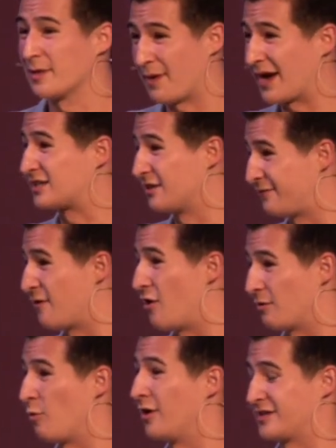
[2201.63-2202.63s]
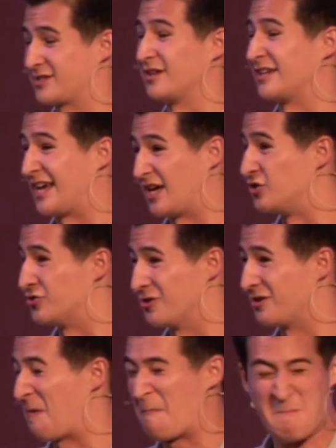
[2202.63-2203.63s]
the bike to fall and want his son to get
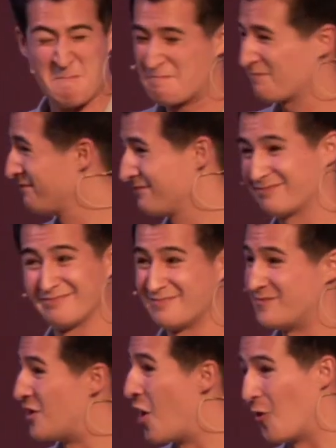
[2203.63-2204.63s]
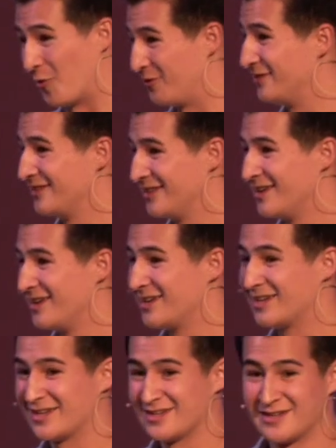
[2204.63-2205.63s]
injured? No.
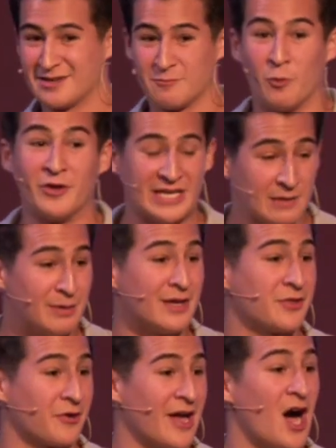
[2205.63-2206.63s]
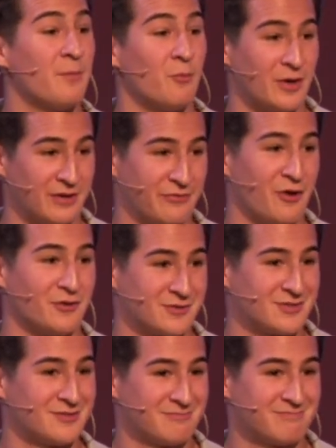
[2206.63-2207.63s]
Will he be there to help him when he
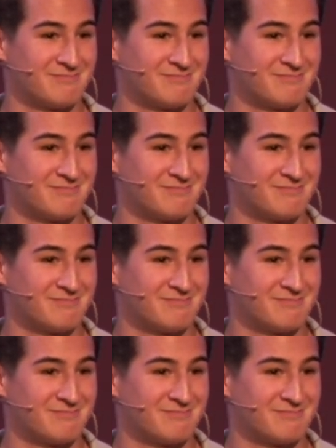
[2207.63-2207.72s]
falls?